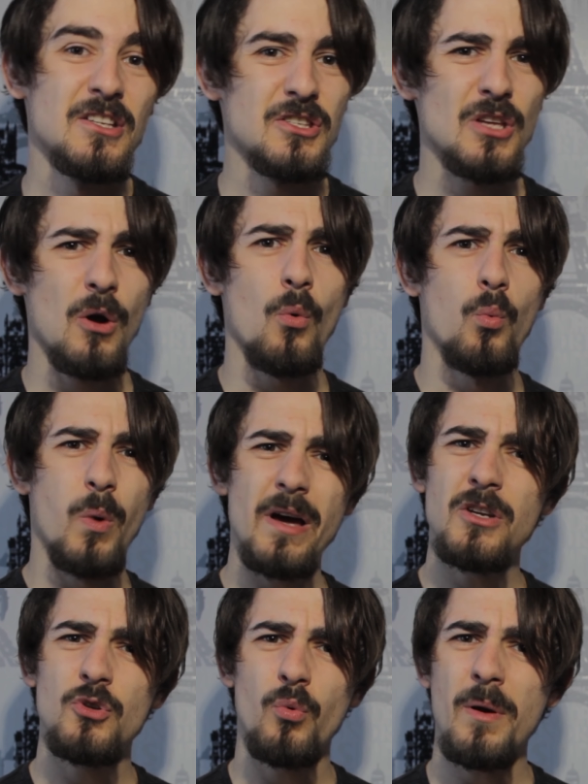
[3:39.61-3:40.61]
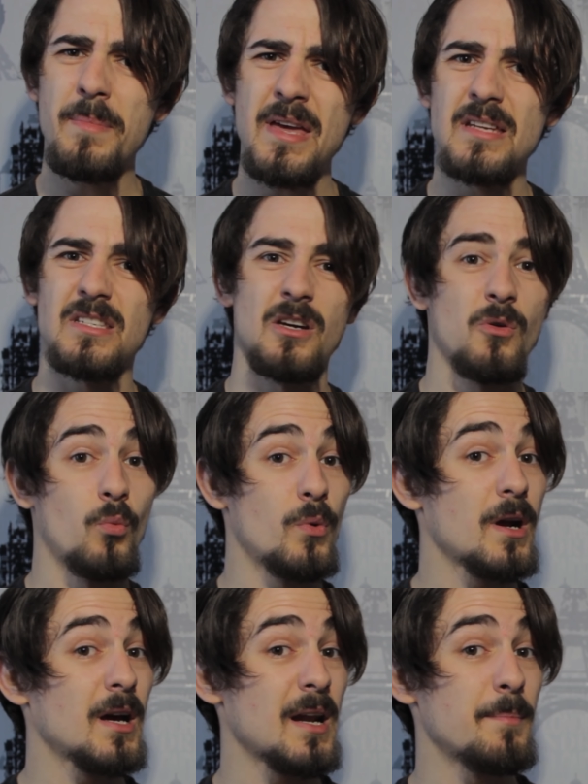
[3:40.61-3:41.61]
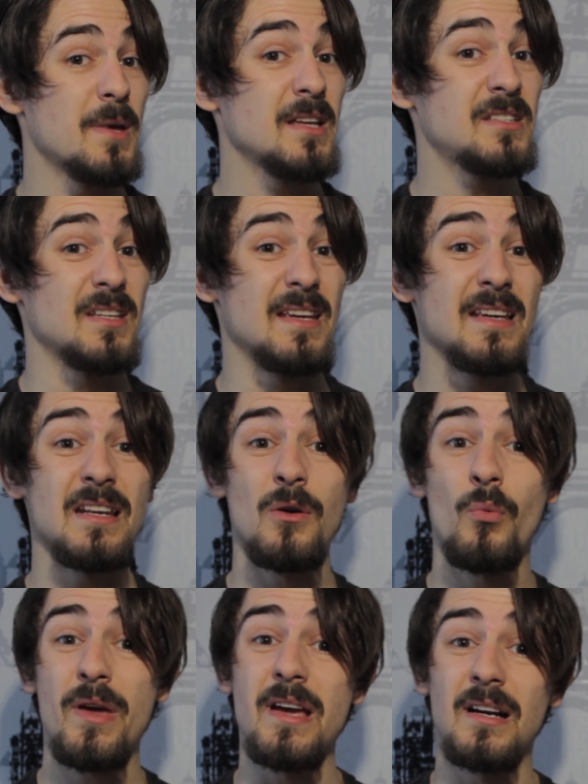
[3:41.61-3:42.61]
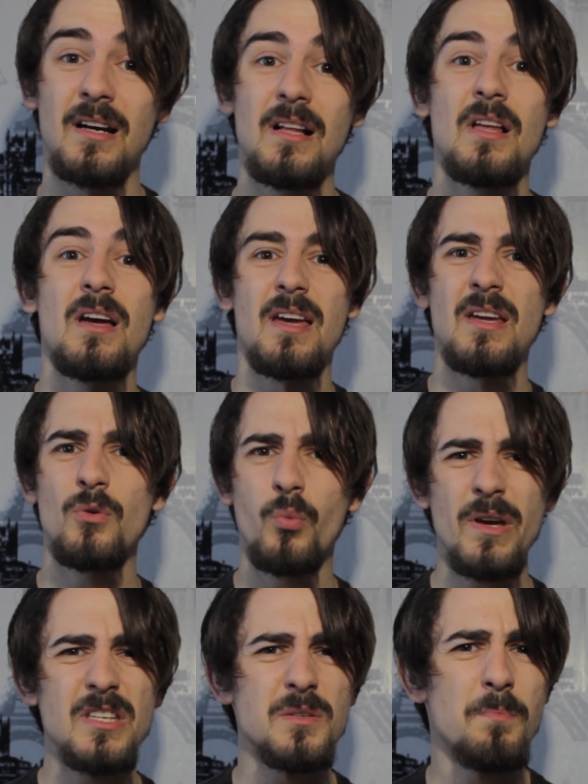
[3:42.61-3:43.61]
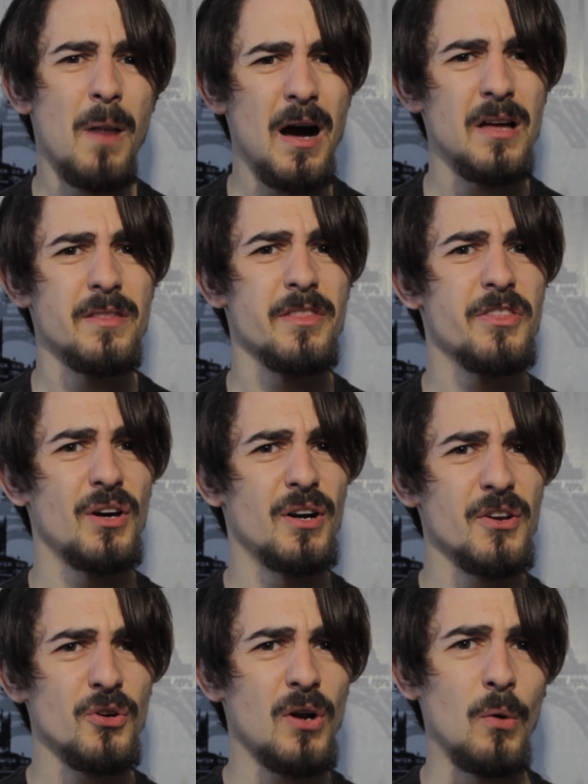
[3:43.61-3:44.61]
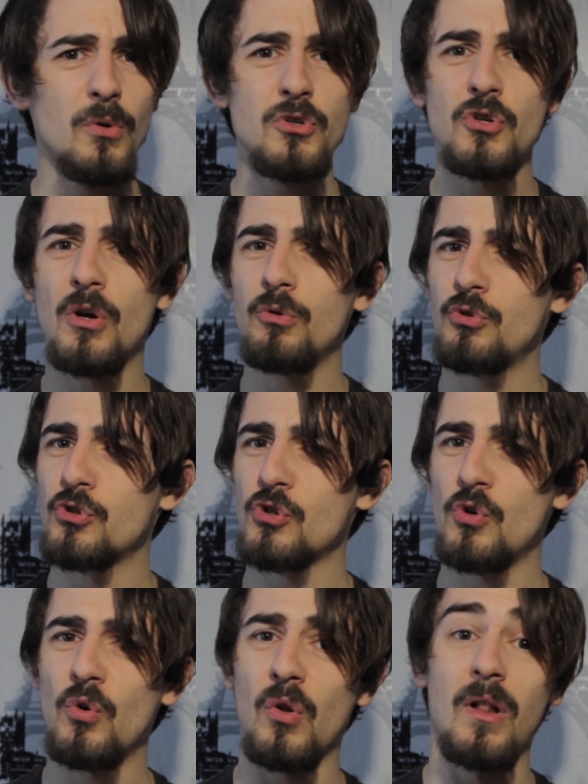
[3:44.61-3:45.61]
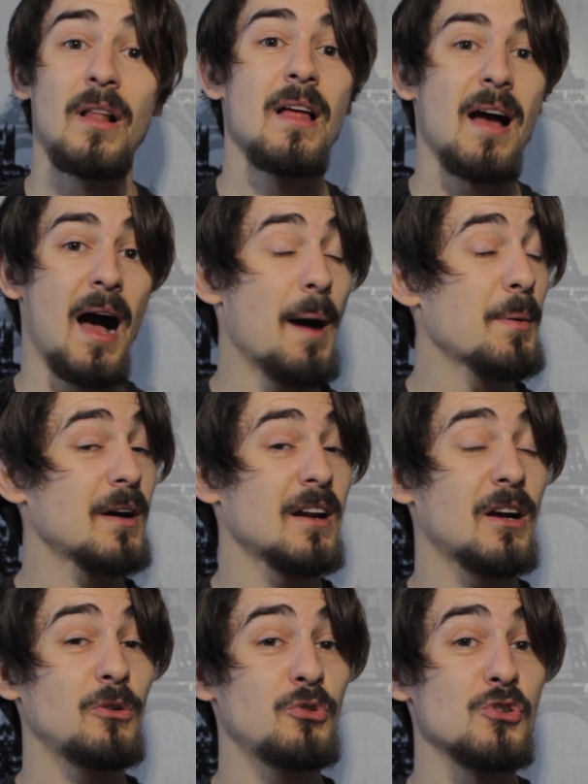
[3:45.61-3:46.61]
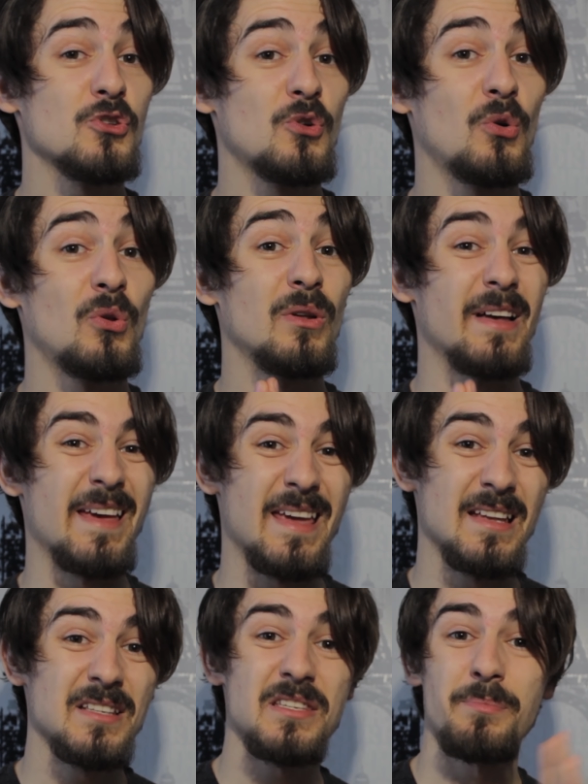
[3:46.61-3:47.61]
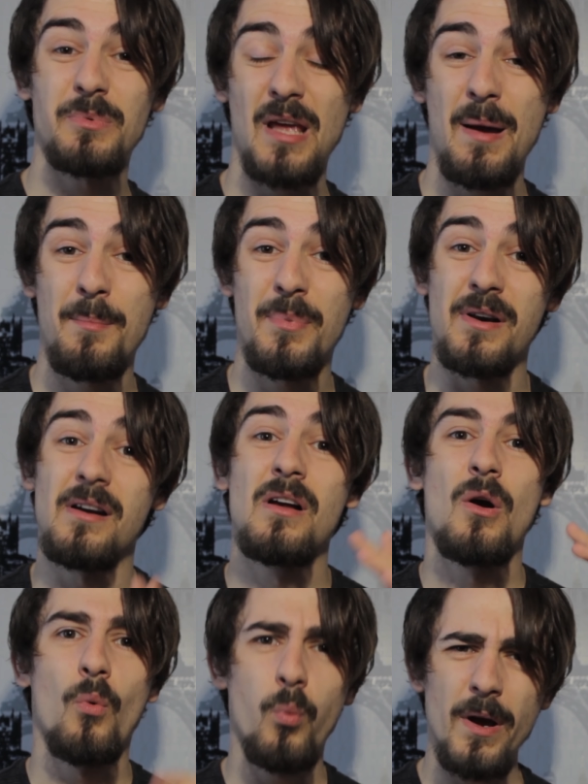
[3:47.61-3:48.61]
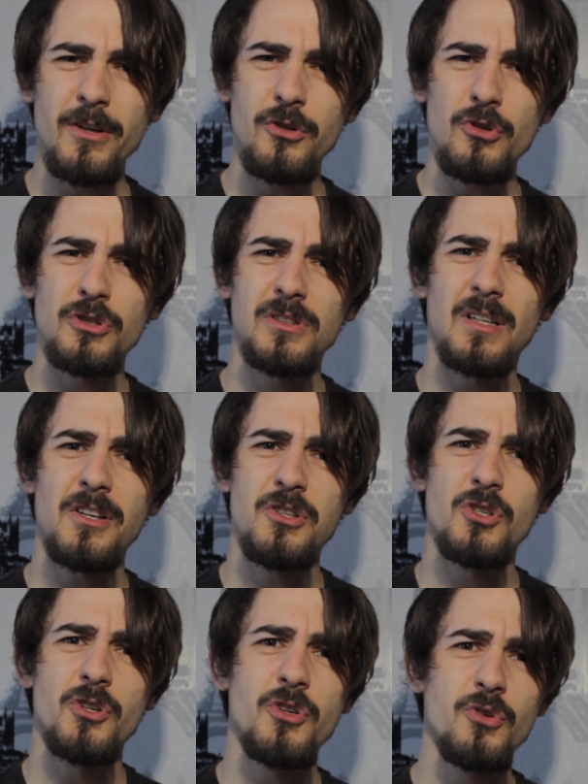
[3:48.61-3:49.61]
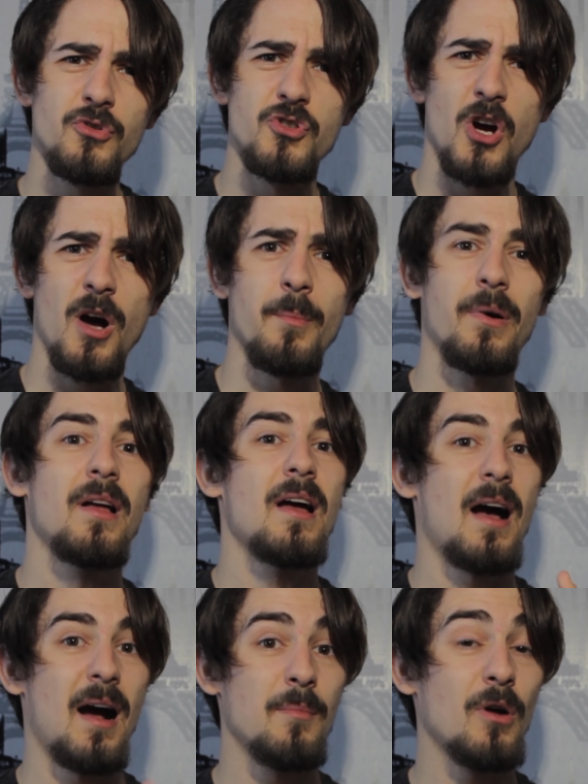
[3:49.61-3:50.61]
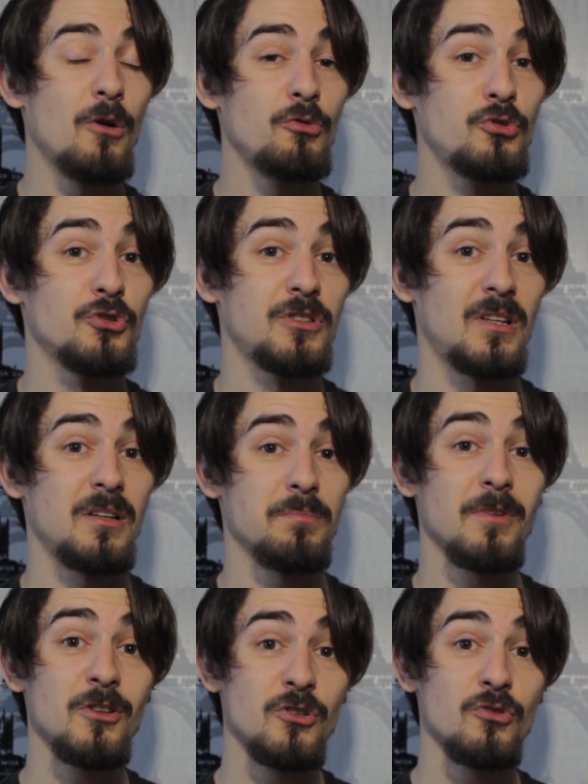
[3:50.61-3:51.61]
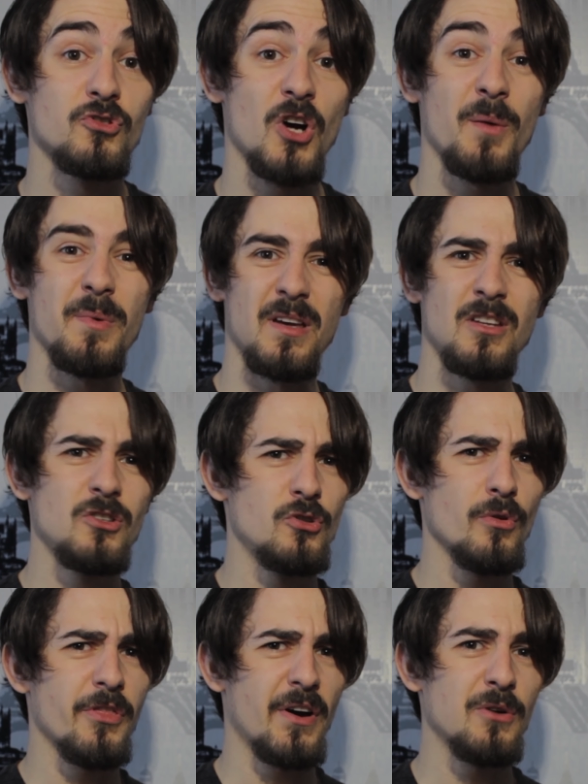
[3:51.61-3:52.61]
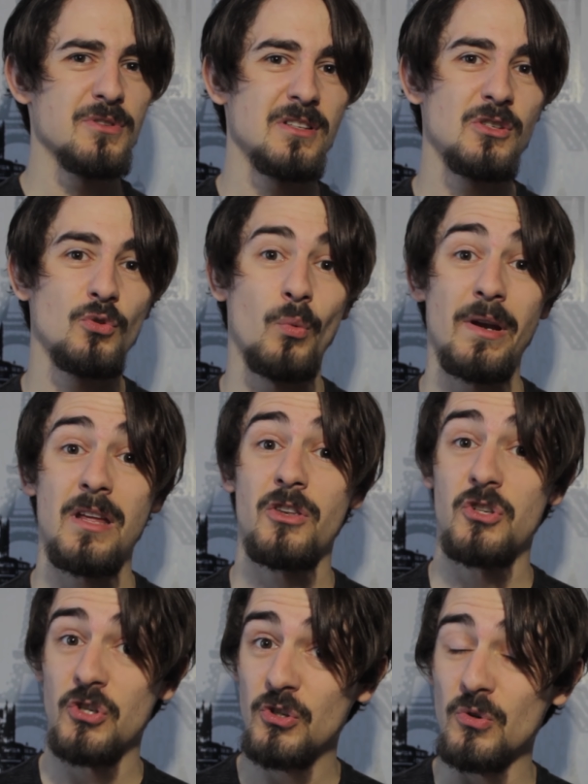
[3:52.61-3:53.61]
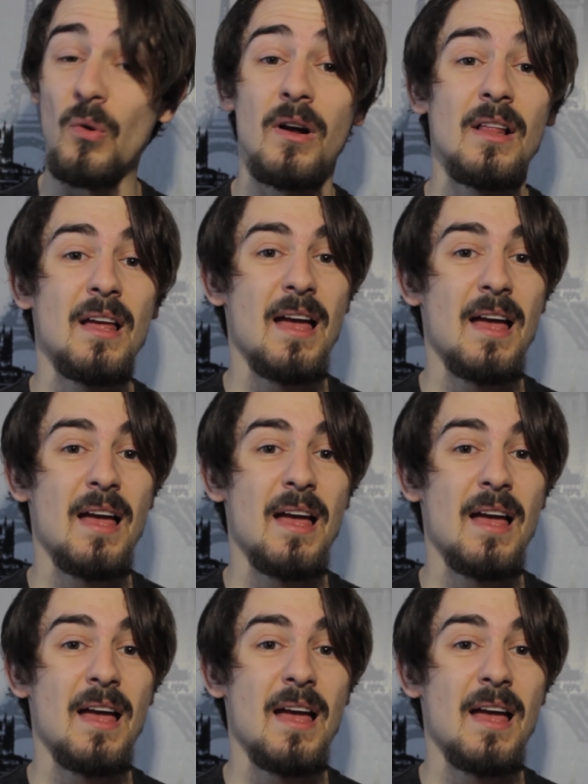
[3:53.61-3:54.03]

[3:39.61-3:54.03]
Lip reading: So when do we meet? We're gonna meet in a week. In which month are you going to go to school? I'm gonna go to school in September. When do you start your new job? I'm going to start my new job in 2022.